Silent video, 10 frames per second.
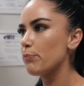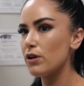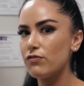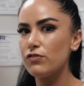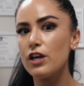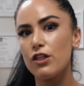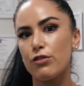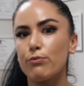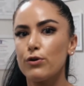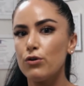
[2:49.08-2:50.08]
briefly
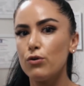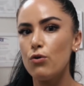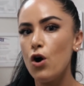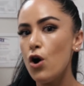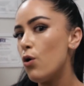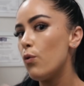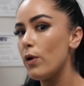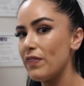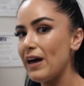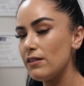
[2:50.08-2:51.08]
through
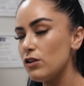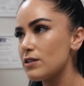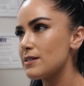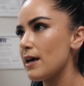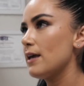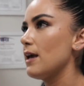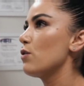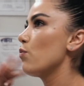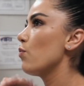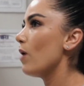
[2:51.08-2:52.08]
what that looks like
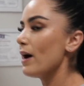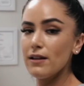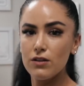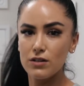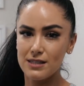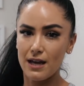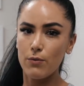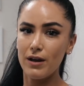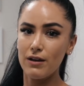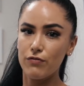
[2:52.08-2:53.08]
and why it looks that
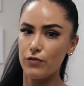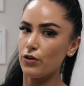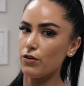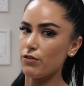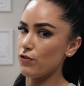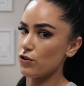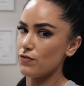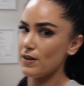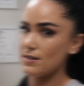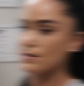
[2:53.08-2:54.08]
way for the first phase.